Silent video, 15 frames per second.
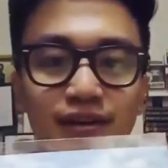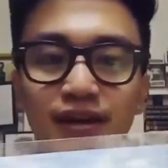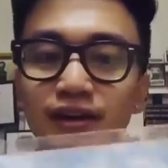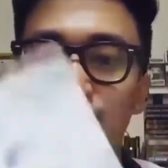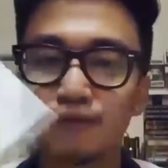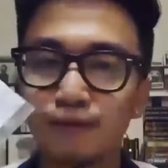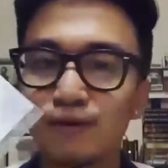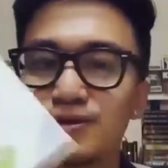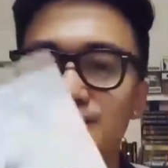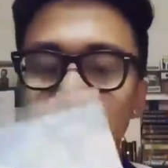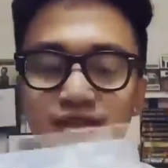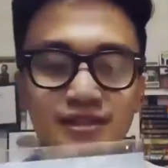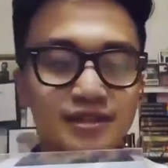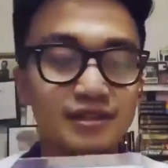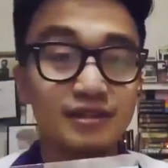and of
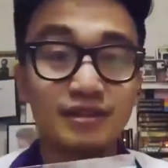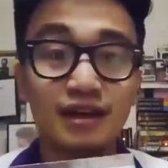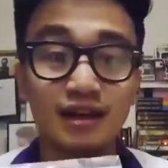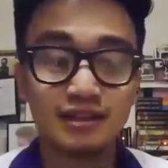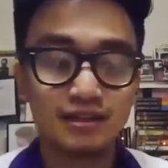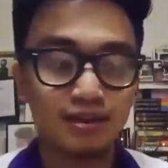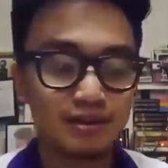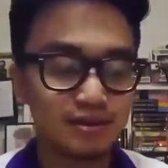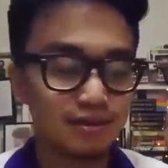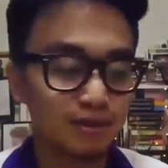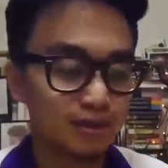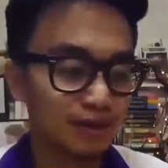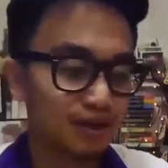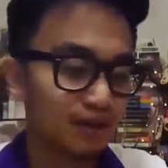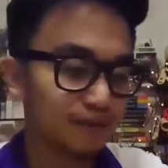course, that's also
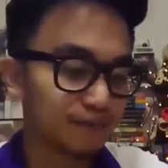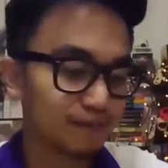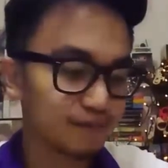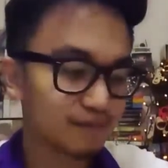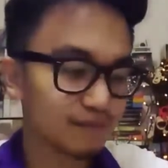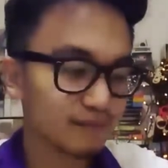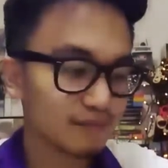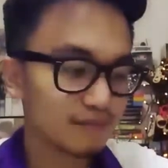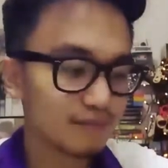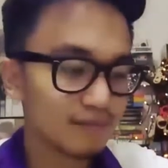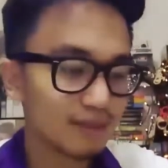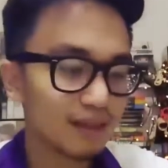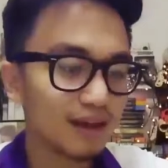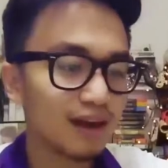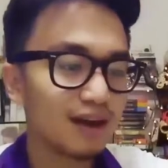good.
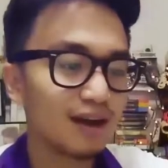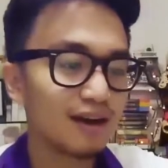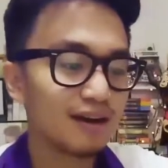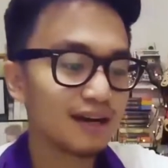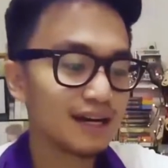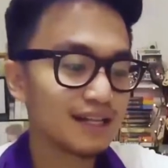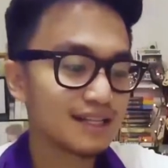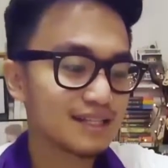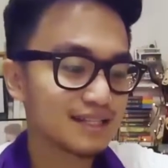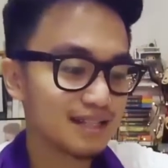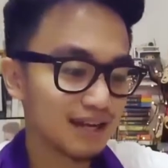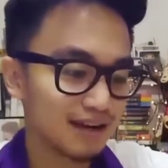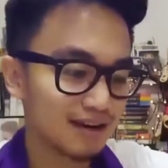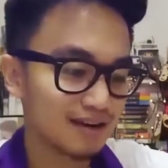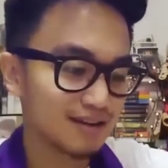All right,
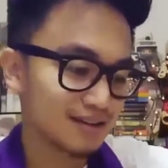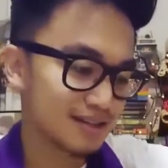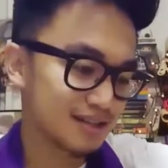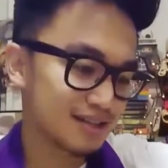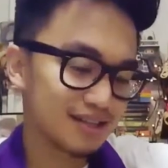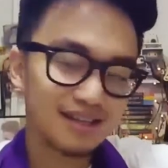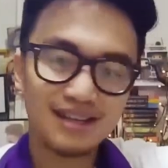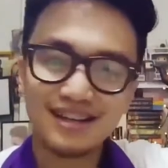stickers.